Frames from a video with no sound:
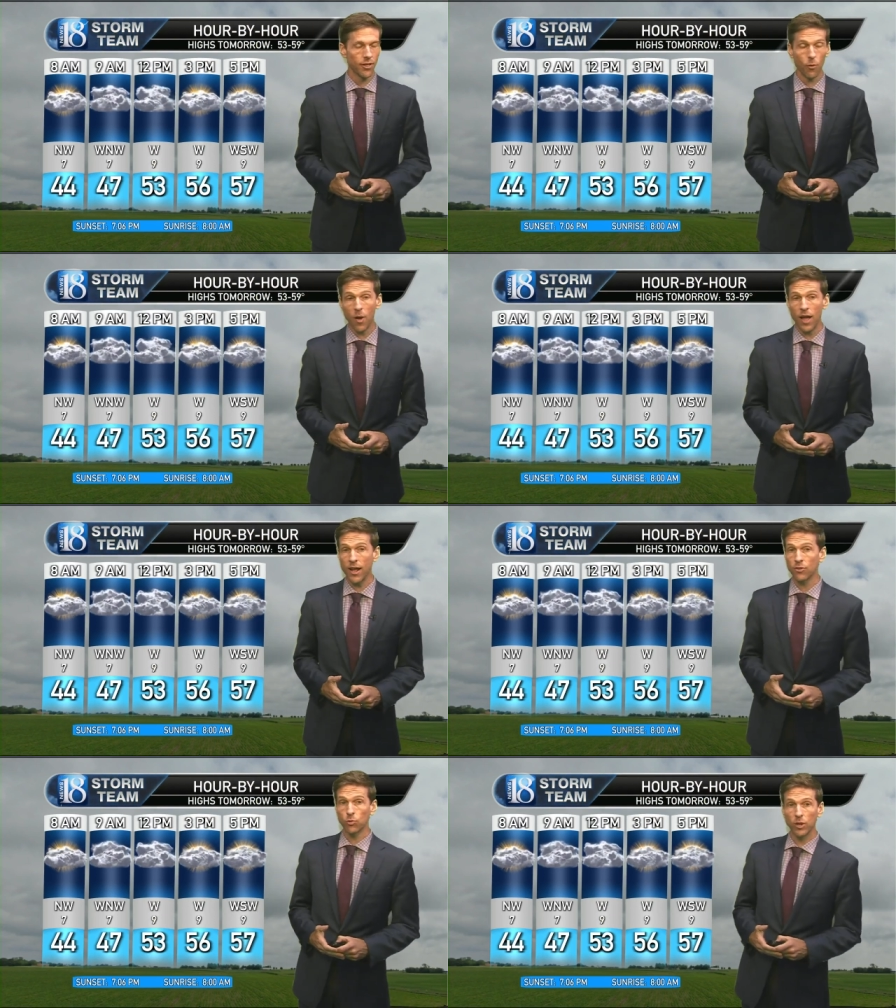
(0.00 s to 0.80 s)

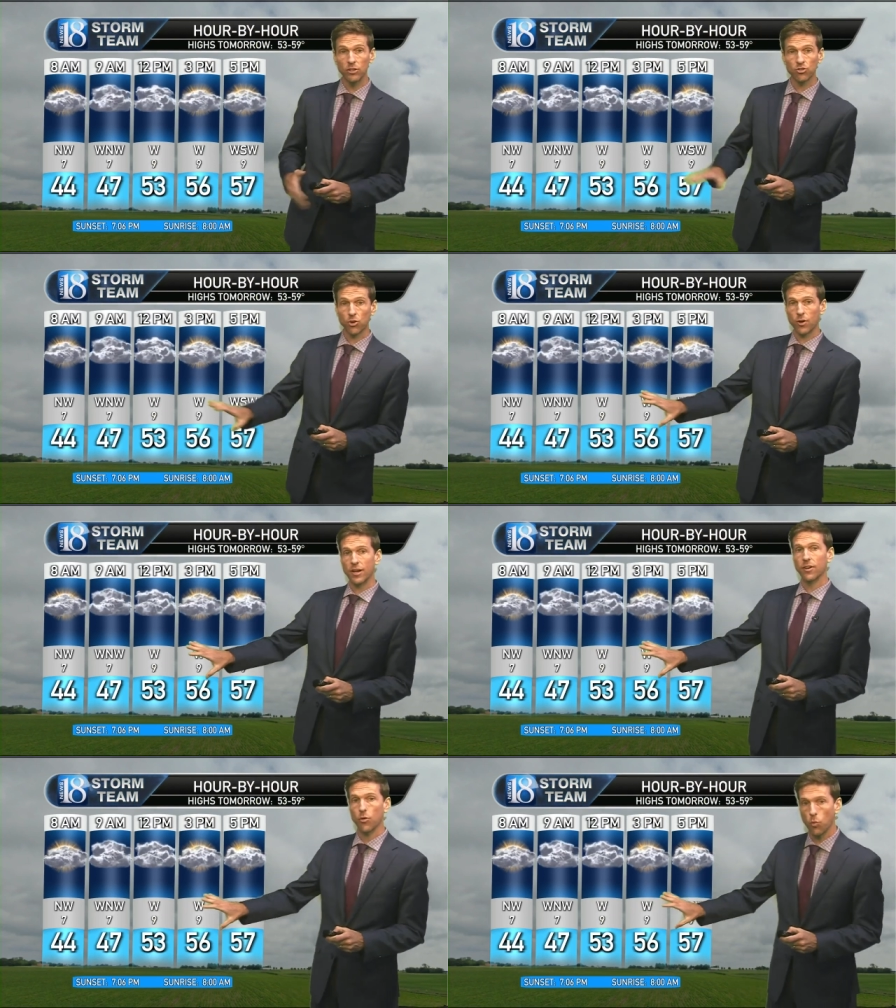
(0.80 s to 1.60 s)
Otherwise, winds
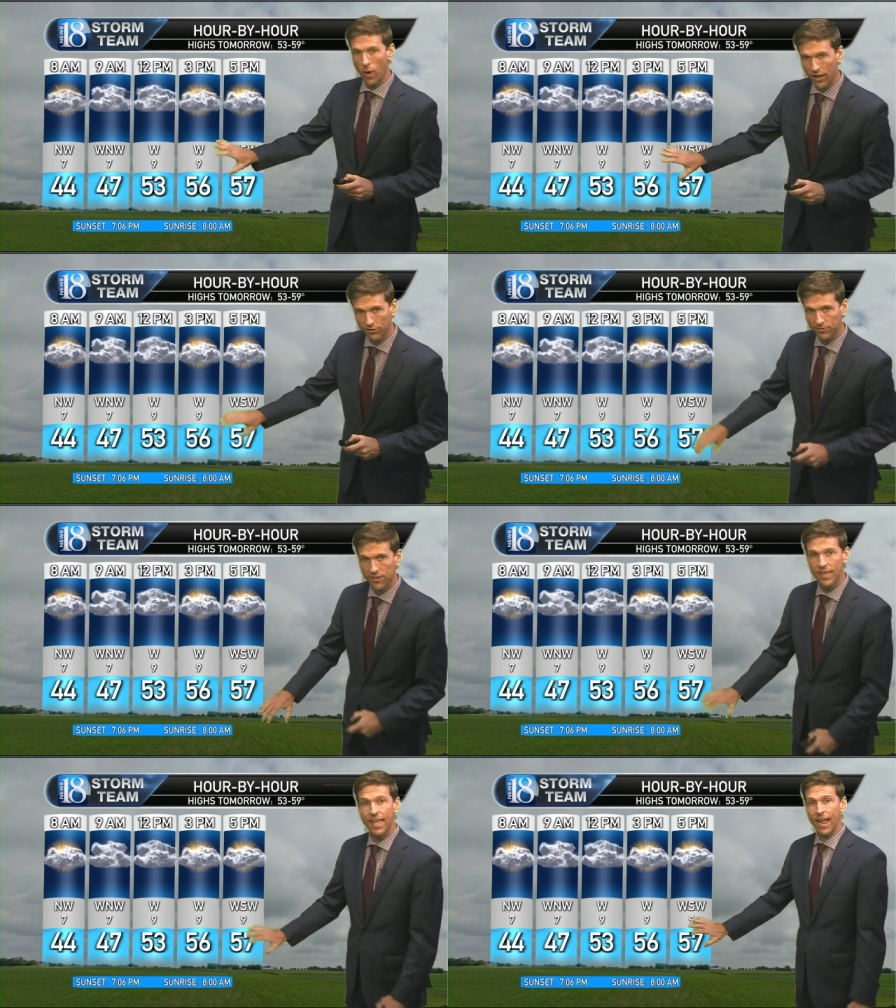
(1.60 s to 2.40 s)
turning to the
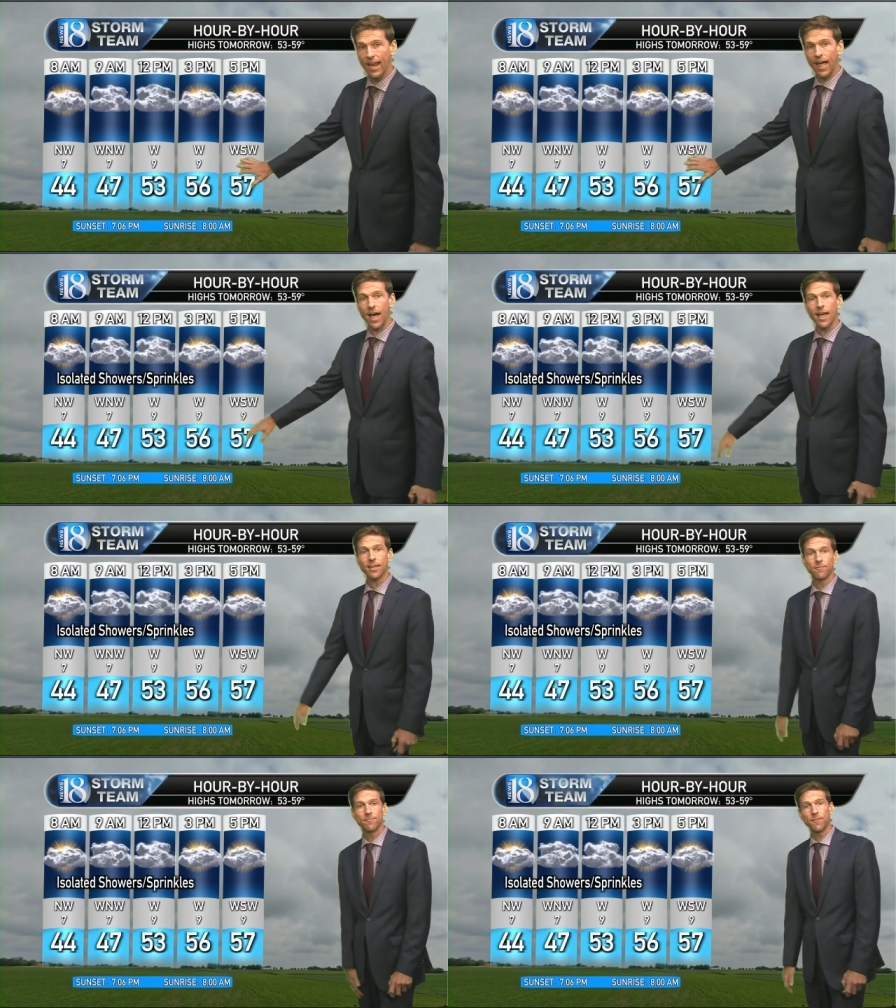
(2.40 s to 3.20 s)
west and a high
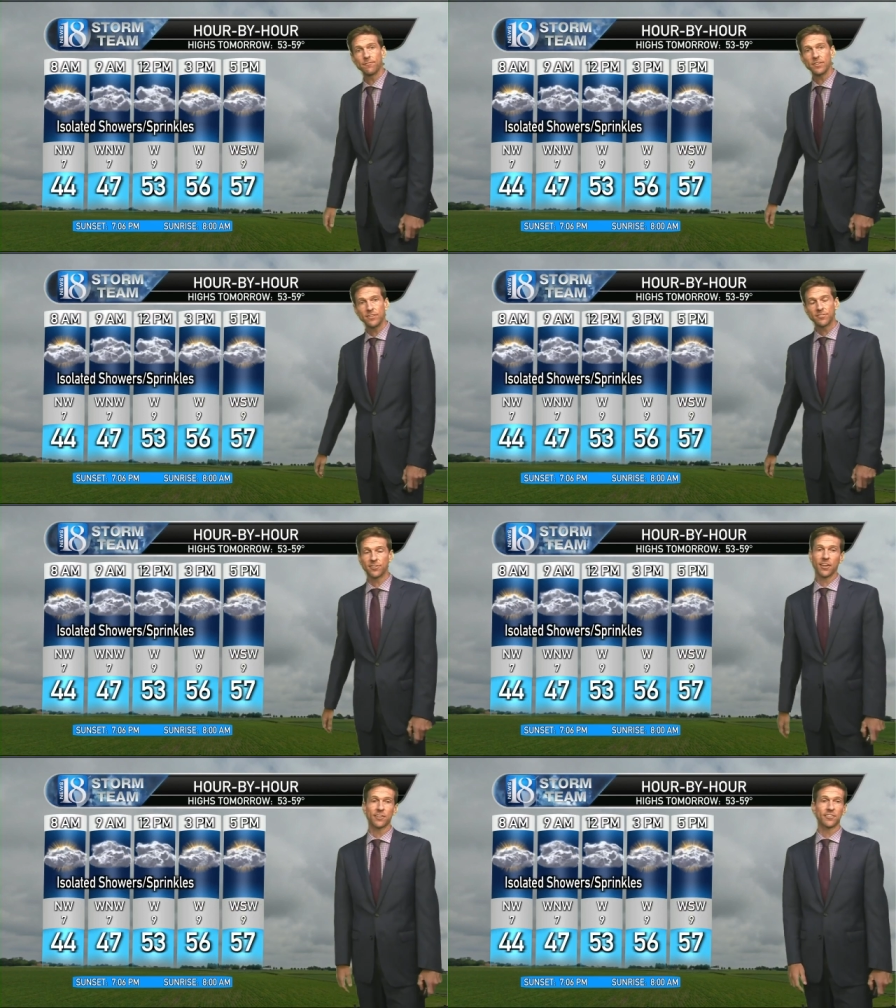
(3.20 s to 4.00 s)
of
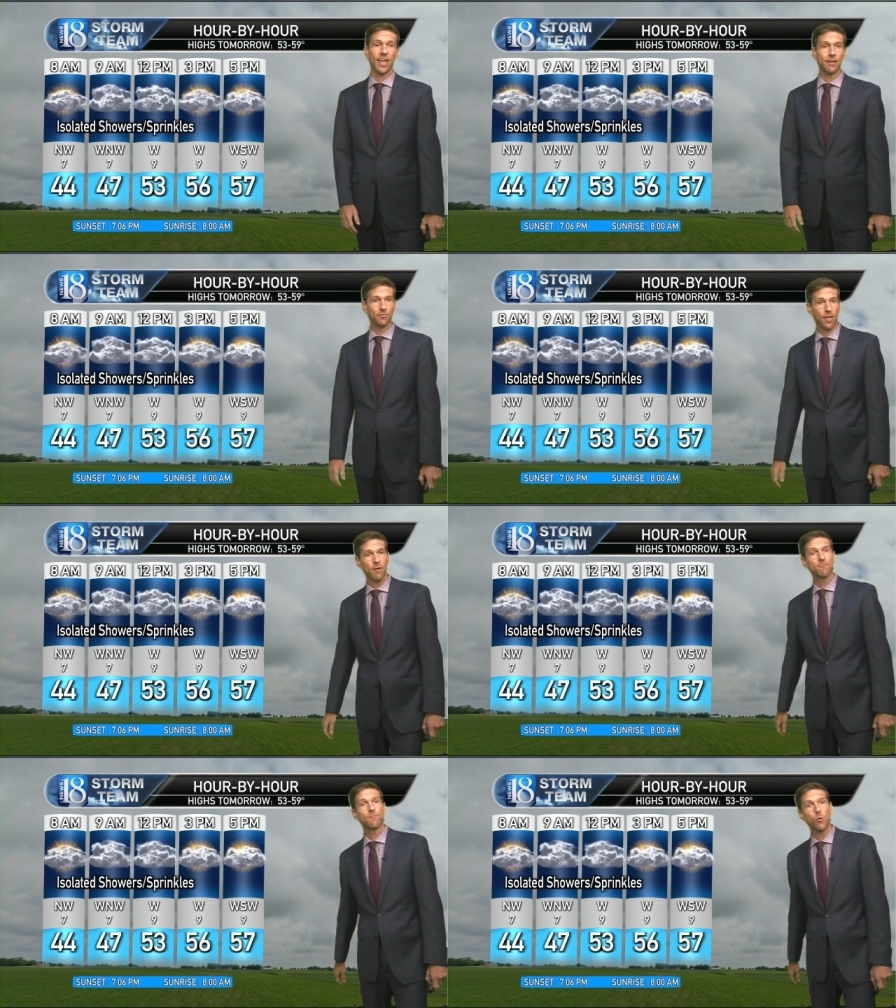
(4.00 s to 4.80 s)
56 after
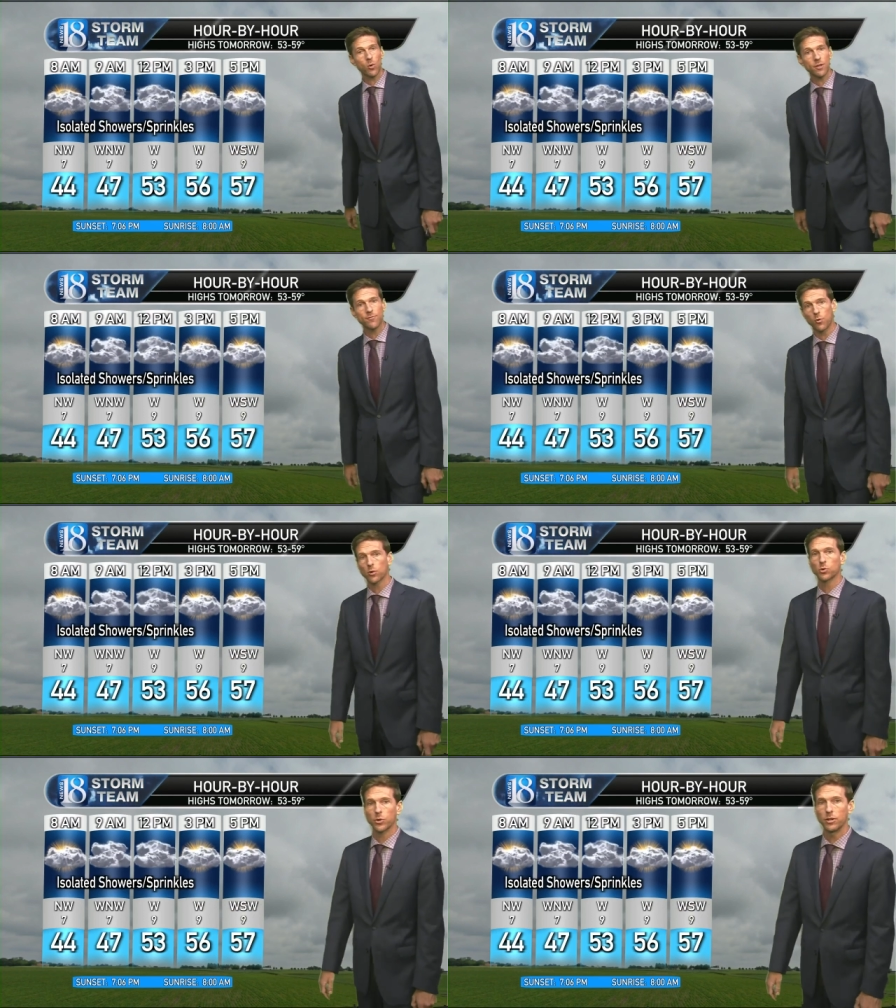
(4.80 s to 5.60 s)
that
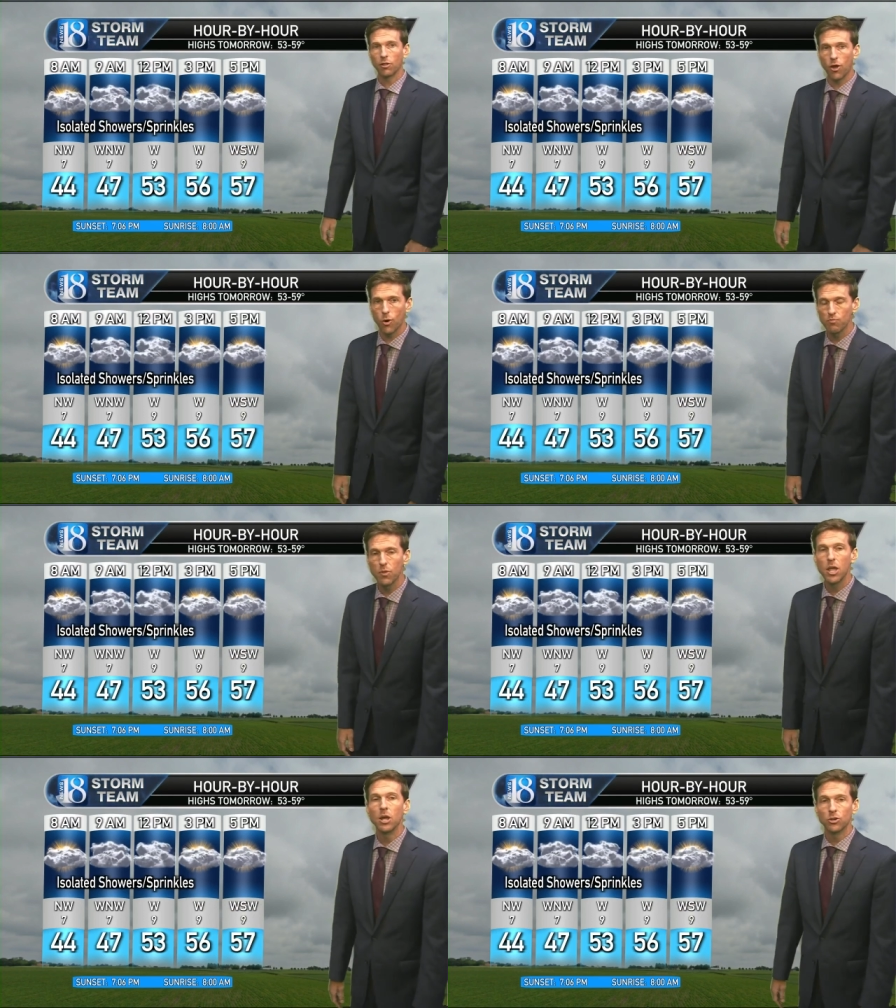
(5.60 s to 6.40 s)
44 degree low
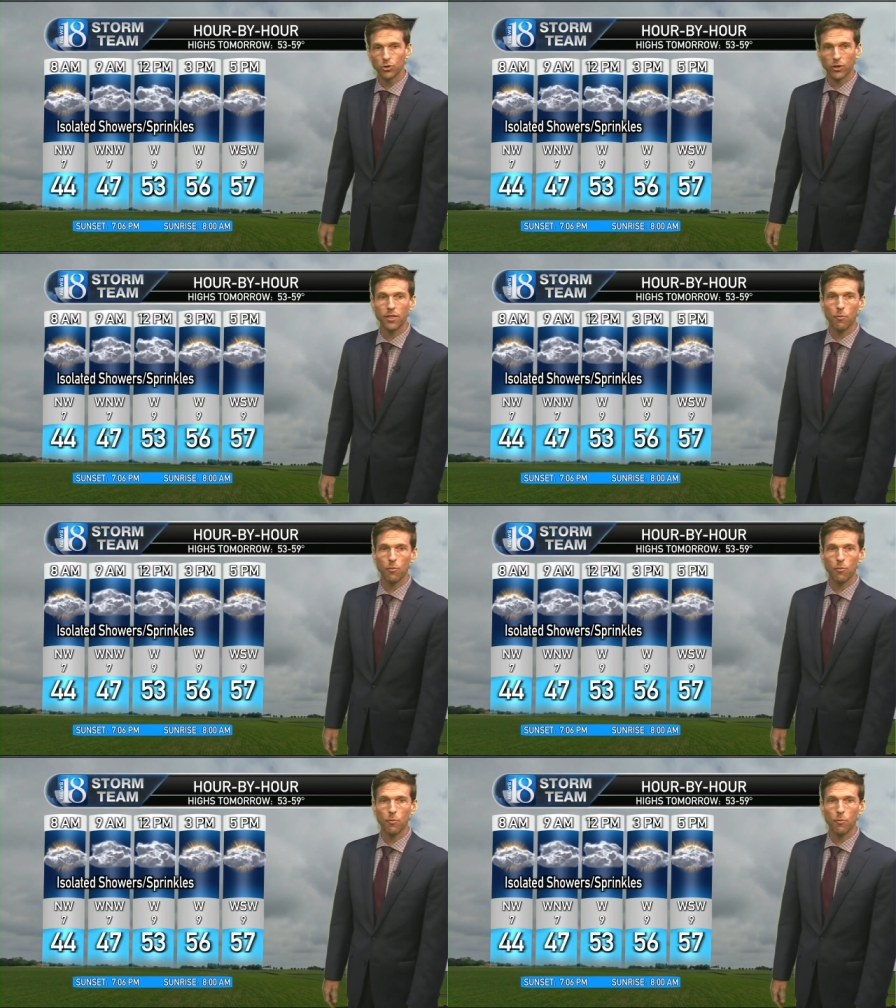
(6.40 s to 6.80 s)
during the